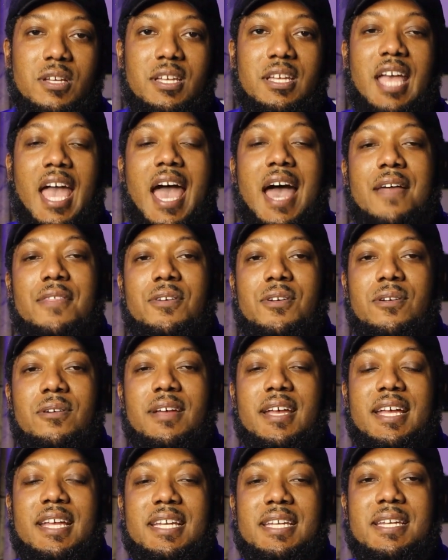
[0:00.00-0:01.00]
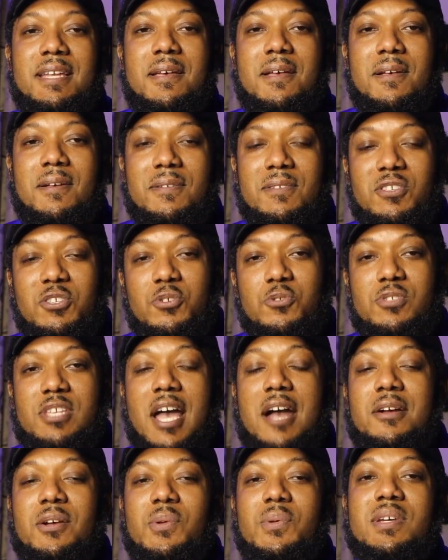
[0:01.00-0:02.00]
gather and use
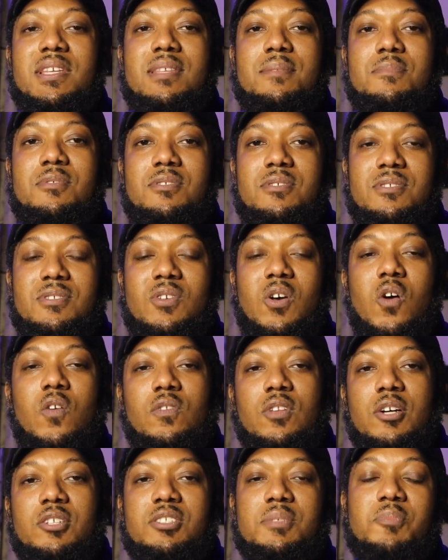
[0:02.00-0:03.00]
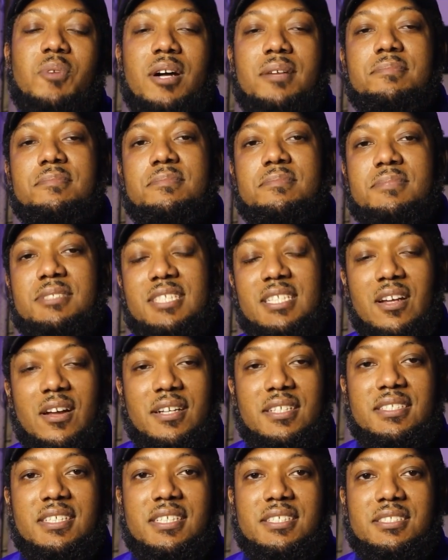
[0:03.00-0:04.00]
algorithms to solve larger problems in
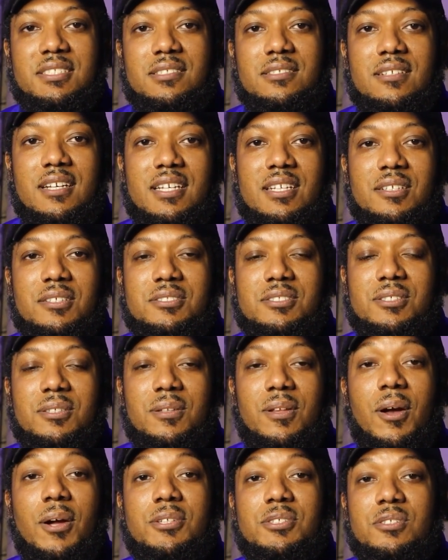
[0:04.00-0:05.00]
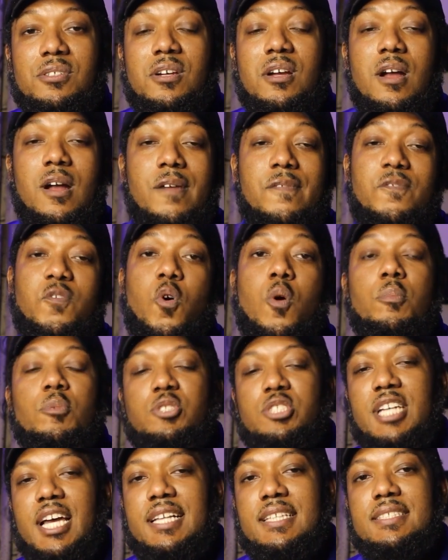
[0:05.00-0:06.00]
architecture and also larger
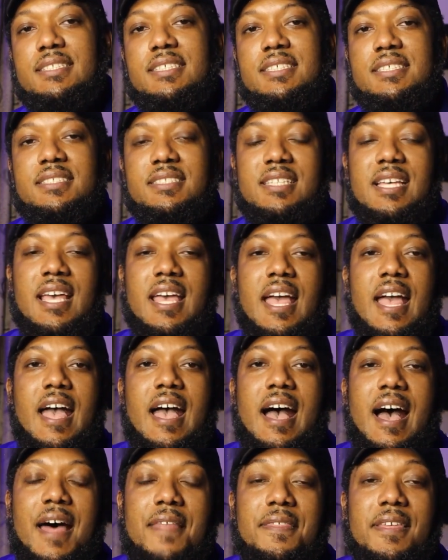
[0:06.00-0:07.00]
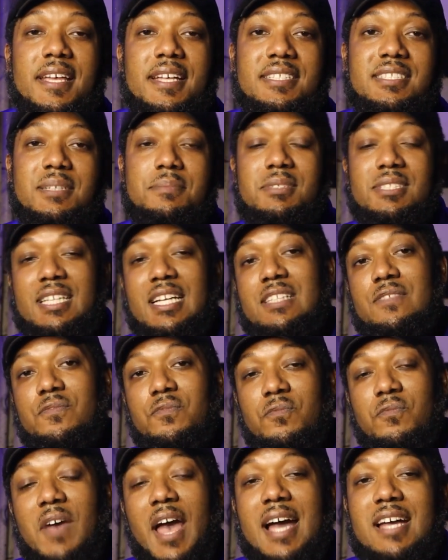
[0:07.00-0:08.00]
formal challenges. I think it's something that's
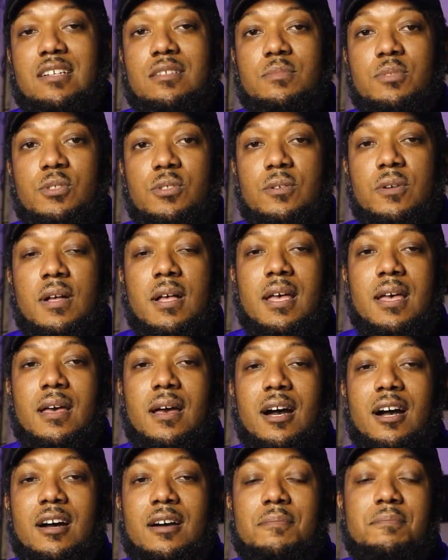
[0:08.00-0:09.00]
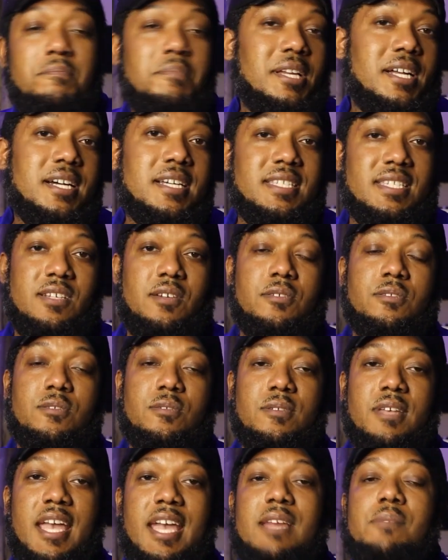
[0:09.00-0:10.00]
valuable because it
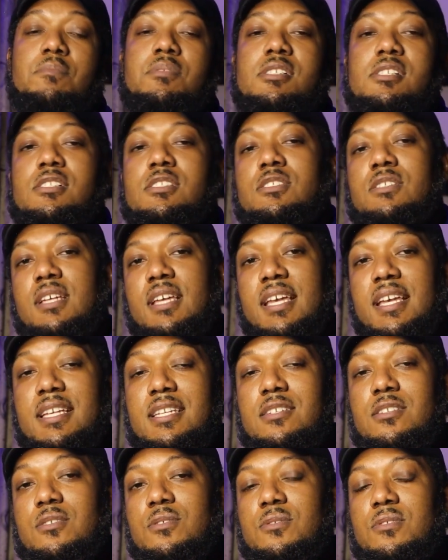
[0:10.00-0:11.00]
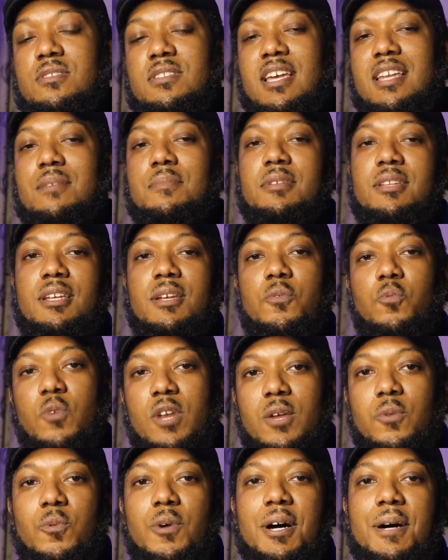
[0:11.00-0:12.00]
also can plug into sustainability
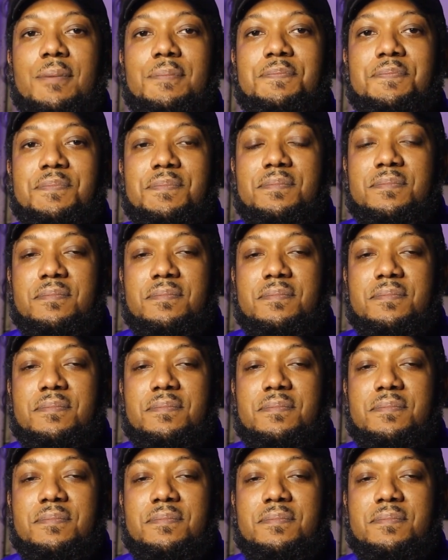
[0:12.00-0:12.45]
really well.